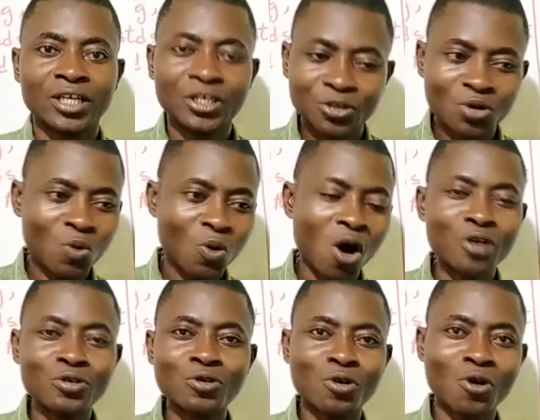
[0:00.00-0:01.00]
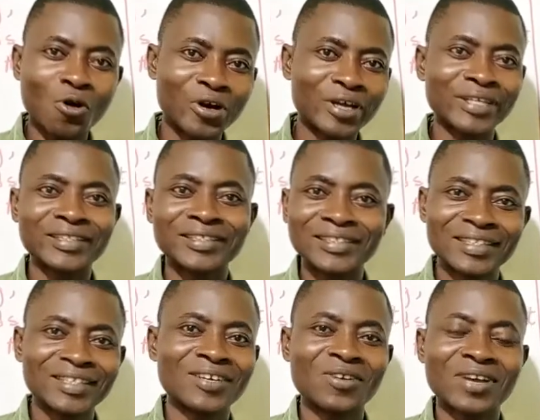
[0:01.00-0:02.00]
You know, we all know coin.
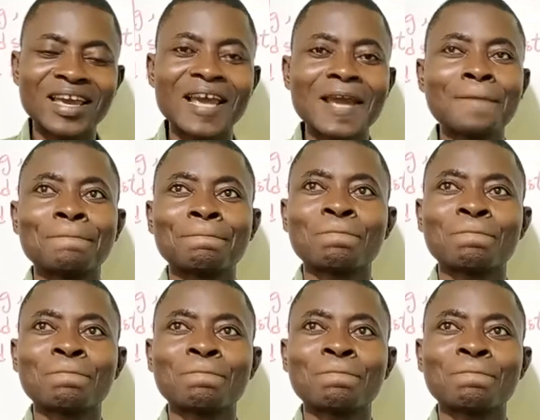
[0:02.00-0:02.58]
Okay.